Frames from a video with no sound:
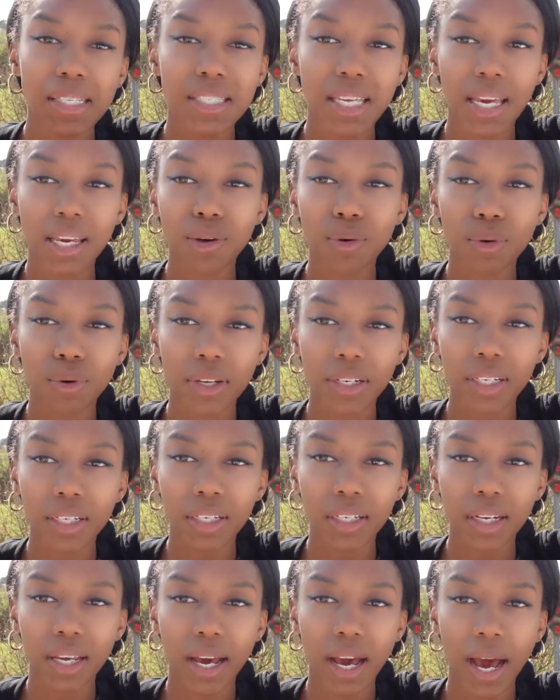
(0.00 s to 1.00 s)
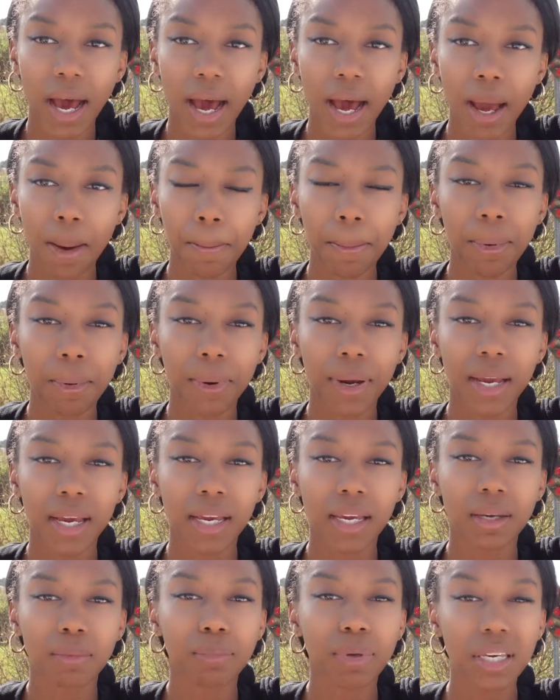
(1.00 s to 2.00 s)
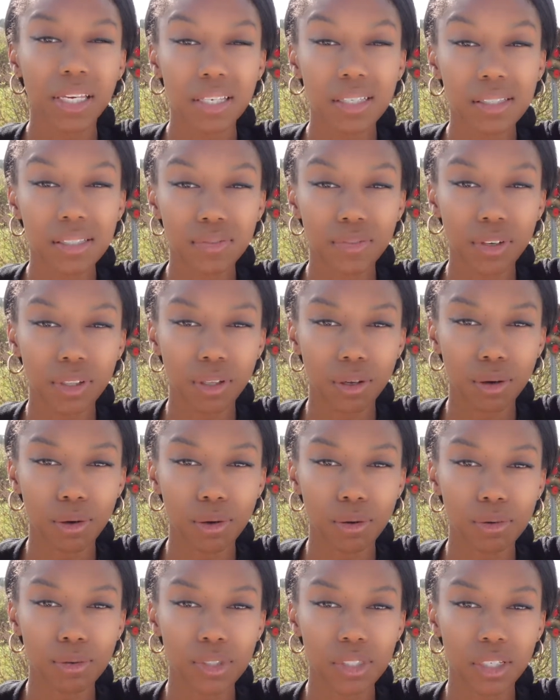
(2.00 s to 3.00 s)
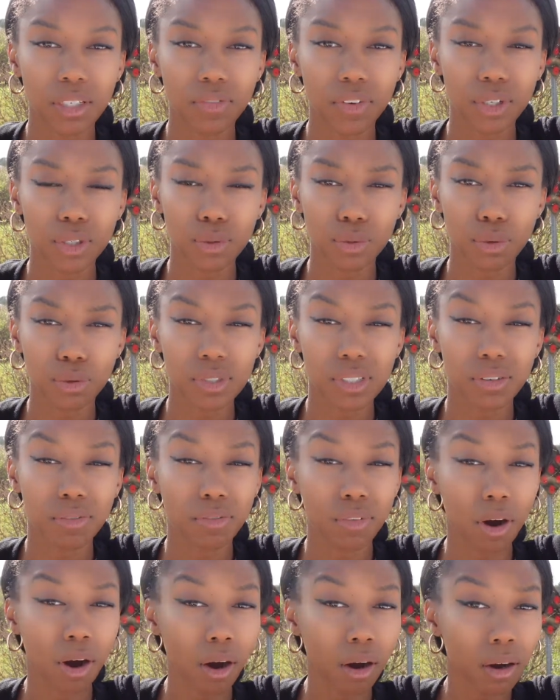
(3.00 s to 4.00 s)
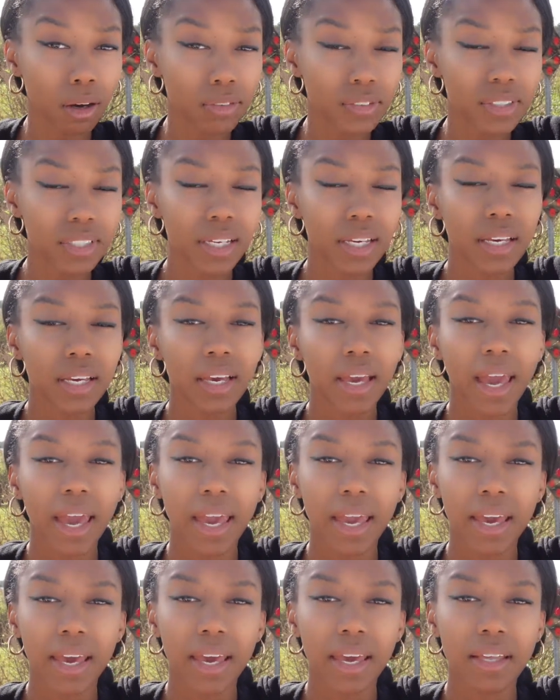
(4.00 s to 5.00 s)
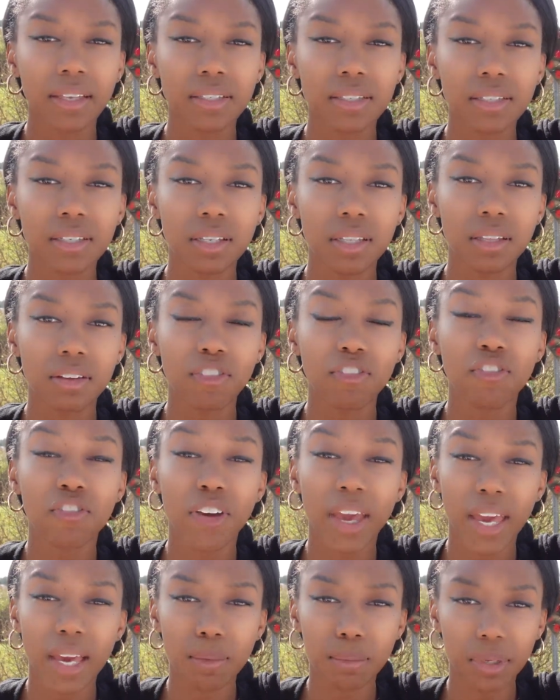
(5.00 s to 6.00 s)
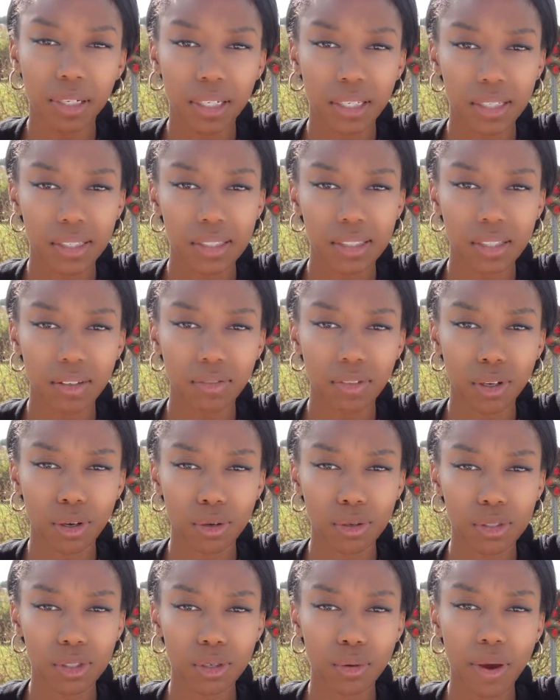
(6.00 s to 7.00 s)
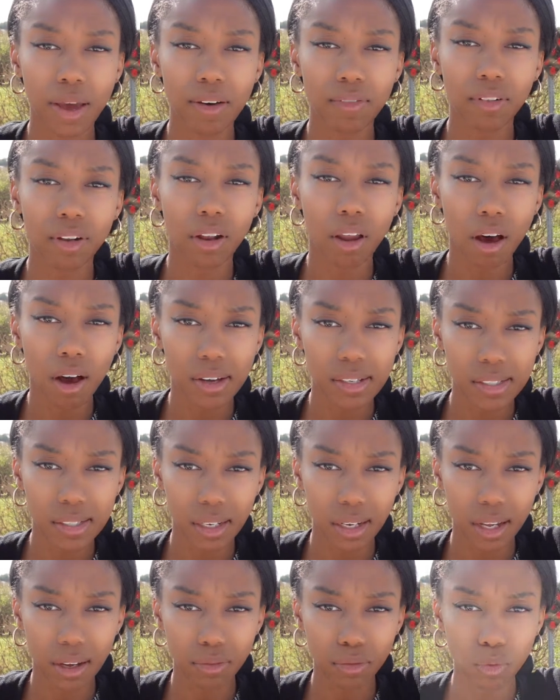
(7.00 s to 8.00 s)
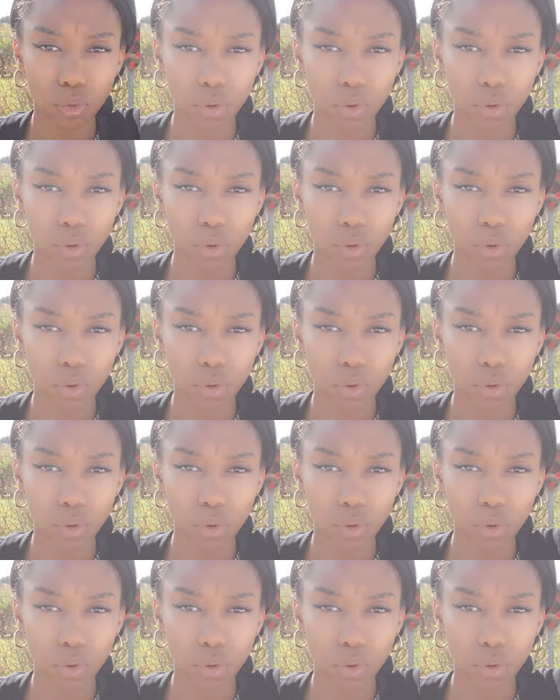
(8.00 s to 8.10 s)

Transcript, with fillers: take on it. I pray peace for those individuals involved and to the families of those who have lost loved